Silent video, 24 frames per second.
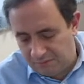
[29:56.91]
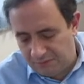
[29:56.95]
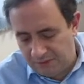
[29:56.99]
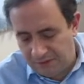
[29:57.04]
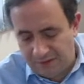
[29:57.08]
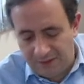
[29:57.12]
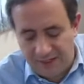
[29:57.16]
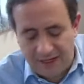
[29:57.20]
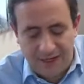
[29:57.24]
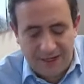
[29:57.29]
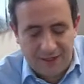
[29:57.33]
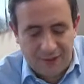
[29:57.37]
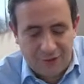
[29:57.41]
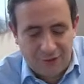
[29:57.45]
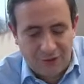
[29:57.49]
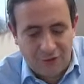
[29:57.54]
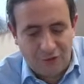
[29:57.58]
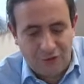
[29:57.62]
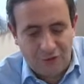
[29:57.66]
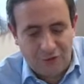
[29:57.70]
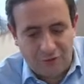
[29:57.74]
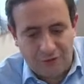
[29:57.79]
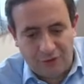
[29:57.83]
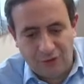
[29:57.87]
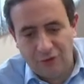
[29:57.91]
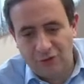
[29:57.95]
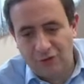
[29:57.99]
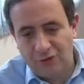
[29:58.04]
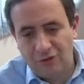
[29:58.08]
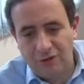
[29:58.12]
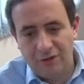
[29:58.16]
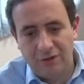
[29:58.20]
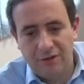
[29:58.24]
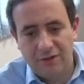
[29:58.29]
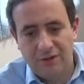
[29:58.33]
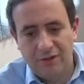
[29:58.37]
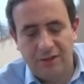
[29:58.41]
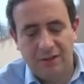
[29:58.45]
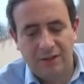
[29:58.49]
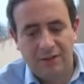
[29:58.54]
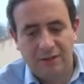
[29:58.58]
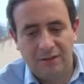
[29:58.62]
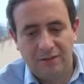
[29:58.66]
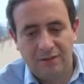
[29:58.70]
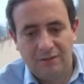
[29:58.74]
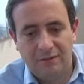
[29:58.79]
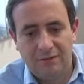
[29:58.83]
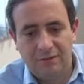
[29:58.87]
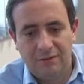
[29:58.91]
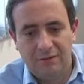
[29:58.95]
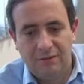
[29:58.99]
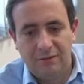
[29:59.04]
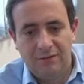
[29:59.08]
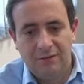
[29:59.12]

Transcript: today it says you're registered, and I could